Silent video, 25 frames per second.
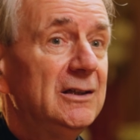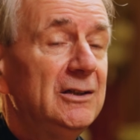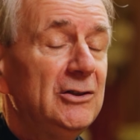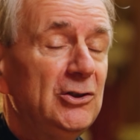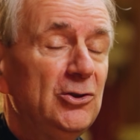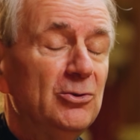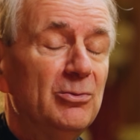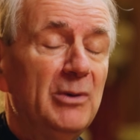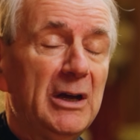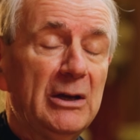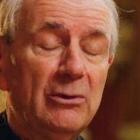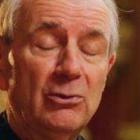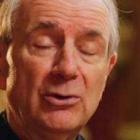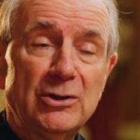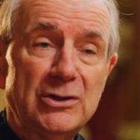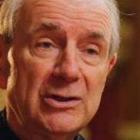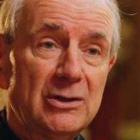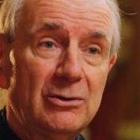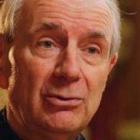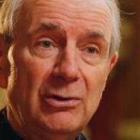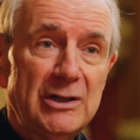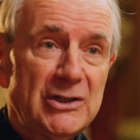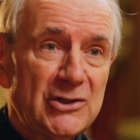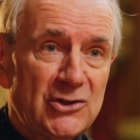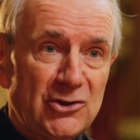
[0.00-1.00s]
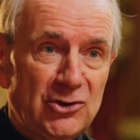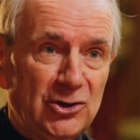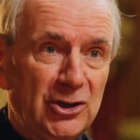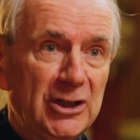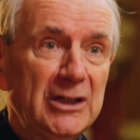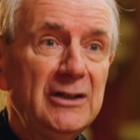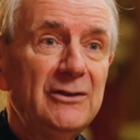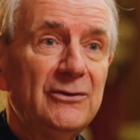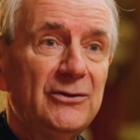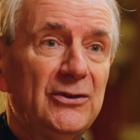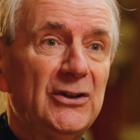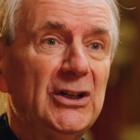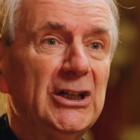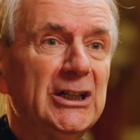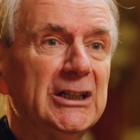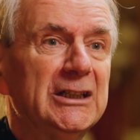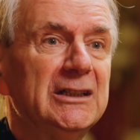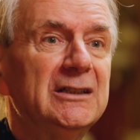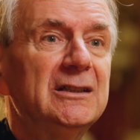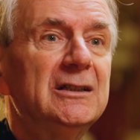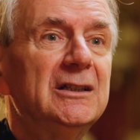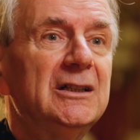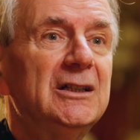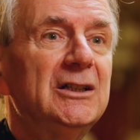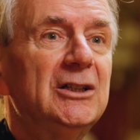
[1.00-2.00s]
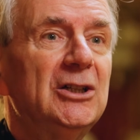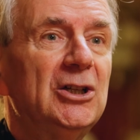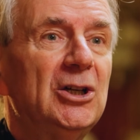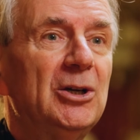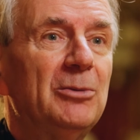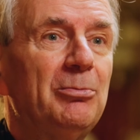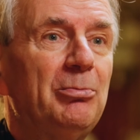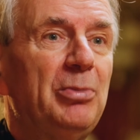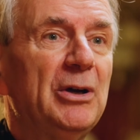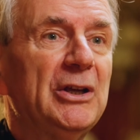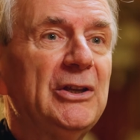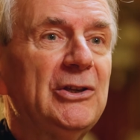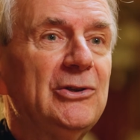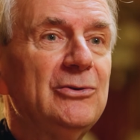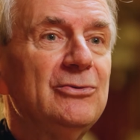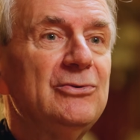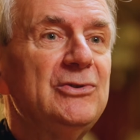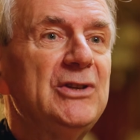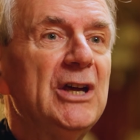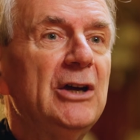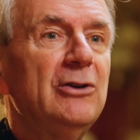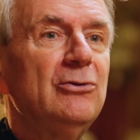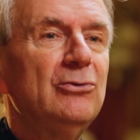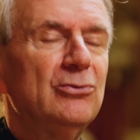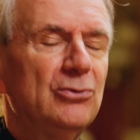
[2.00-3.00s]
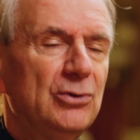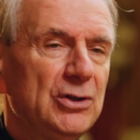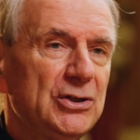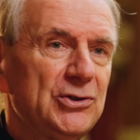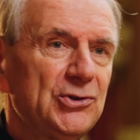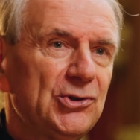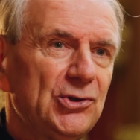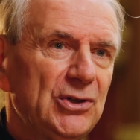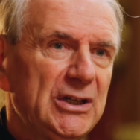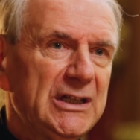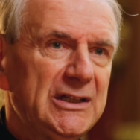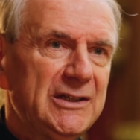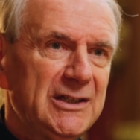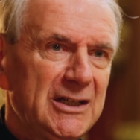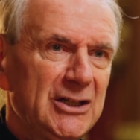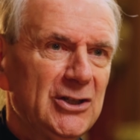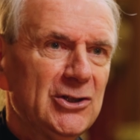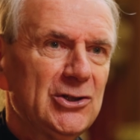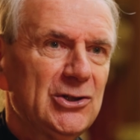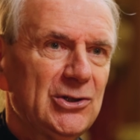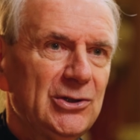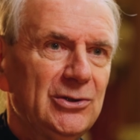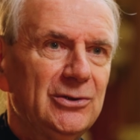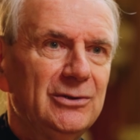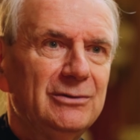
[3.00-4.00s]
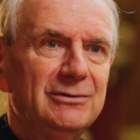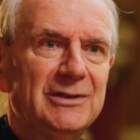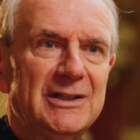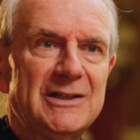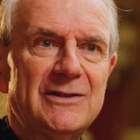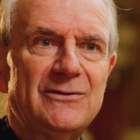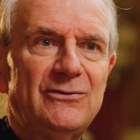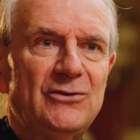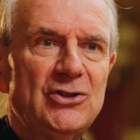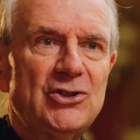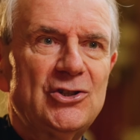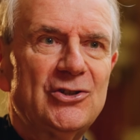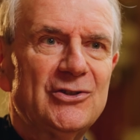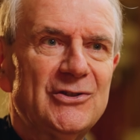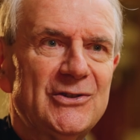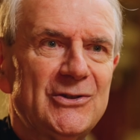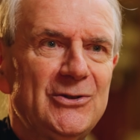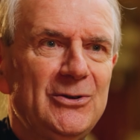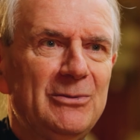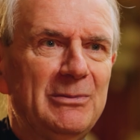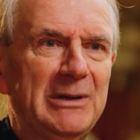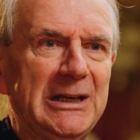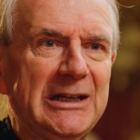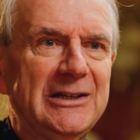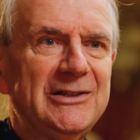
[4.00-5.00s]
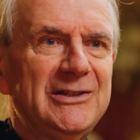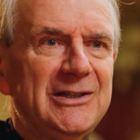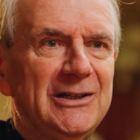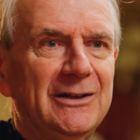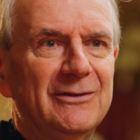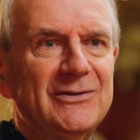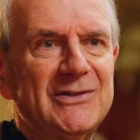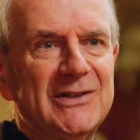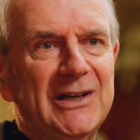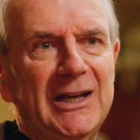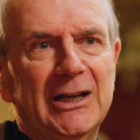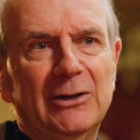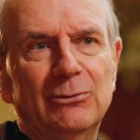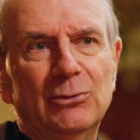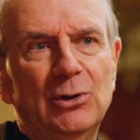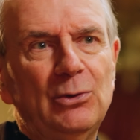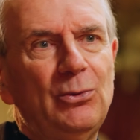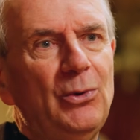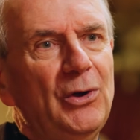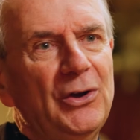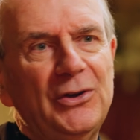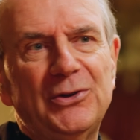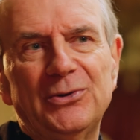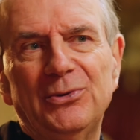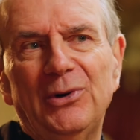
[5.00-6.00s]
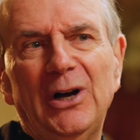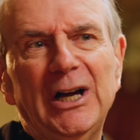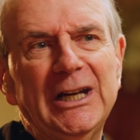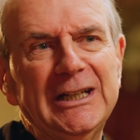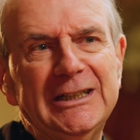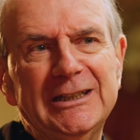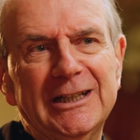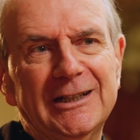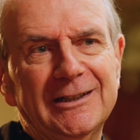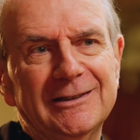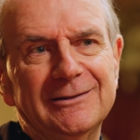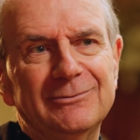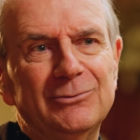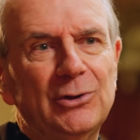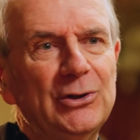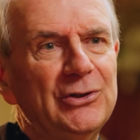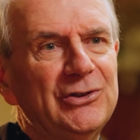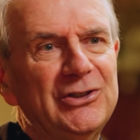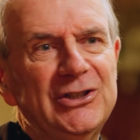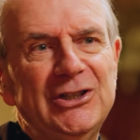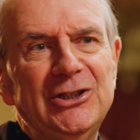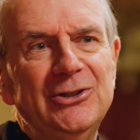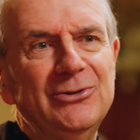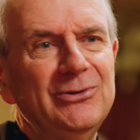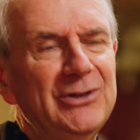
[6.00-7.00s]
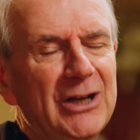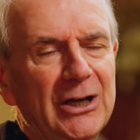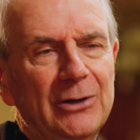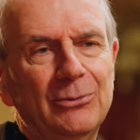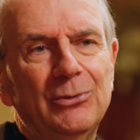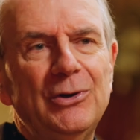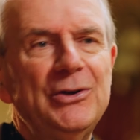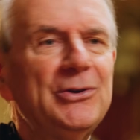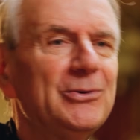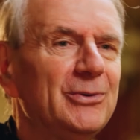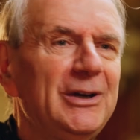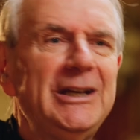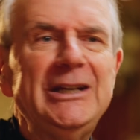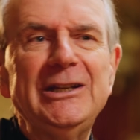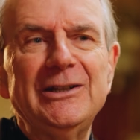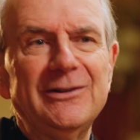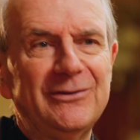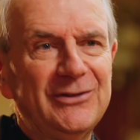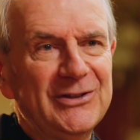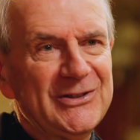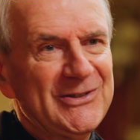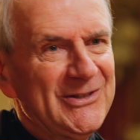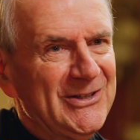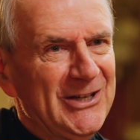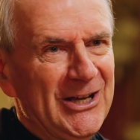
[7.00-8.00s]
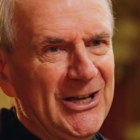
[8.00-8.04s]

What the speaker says: You may want to question it, fine, but you don't retreat into this vicious humility of saying, well, what do I know? What do you know? What do any of us